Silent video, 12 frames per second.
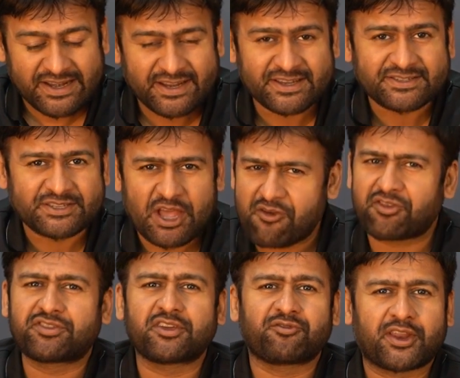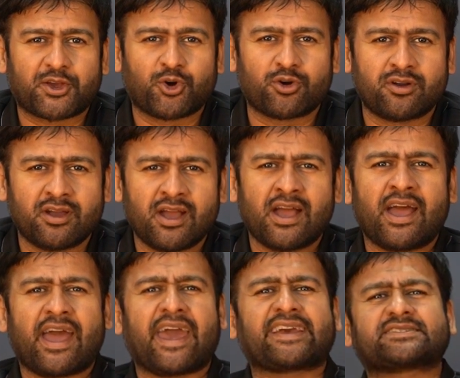does everything very good
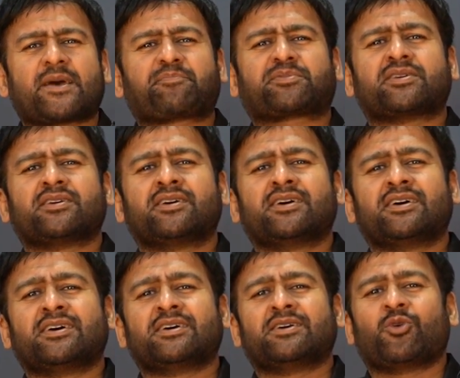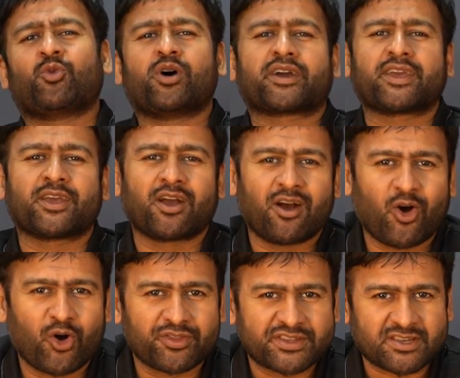except working
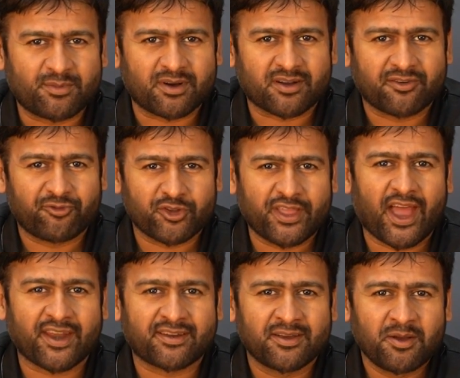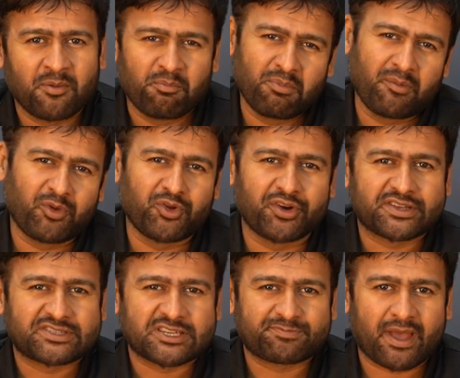on the stomach. For that, maybe you need a
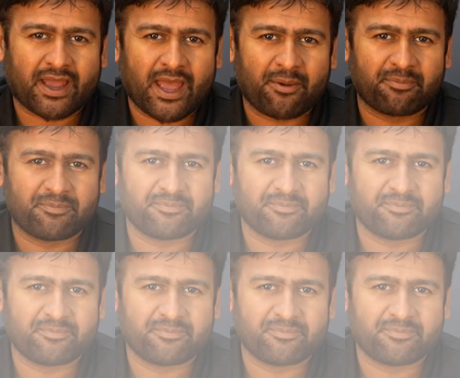six-pack app.